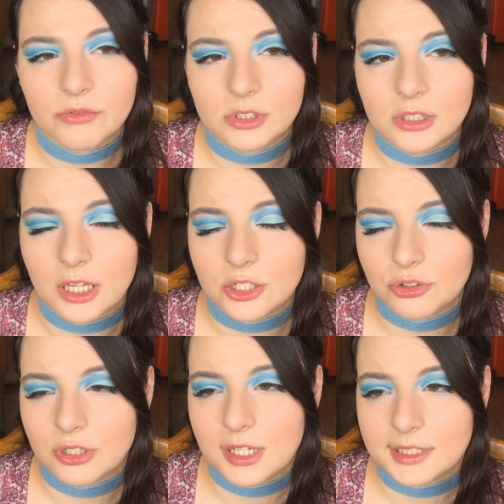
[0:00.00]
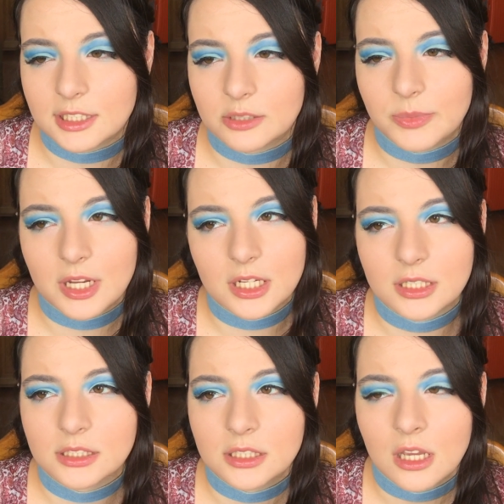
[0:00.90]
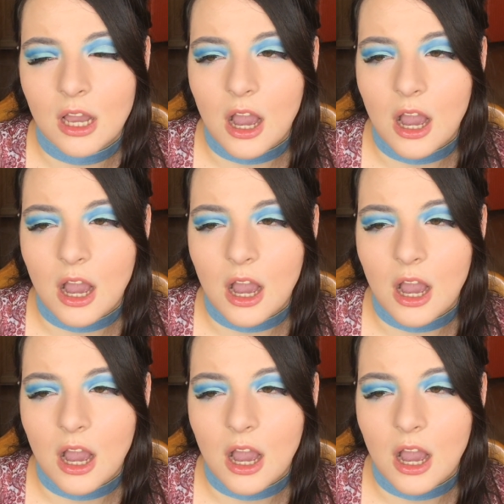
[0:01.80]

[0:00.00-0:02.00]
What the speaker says: really like Dawn Eyes Cosmetics.